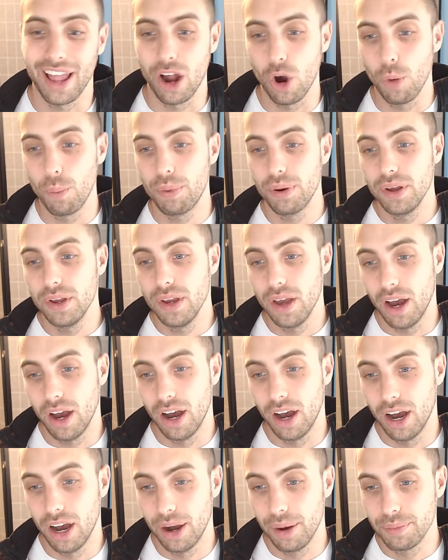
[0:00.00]
I hope
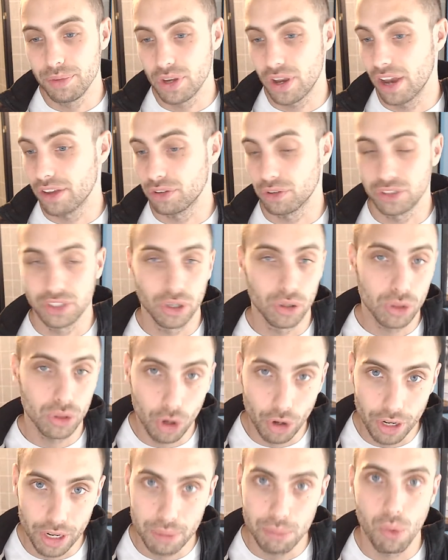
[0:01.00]
um, you guys are
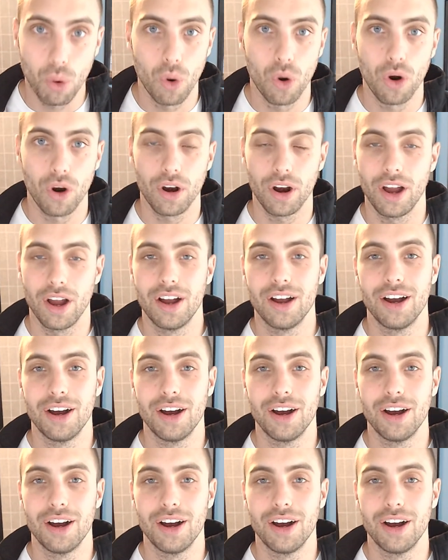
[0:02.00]
still learning more.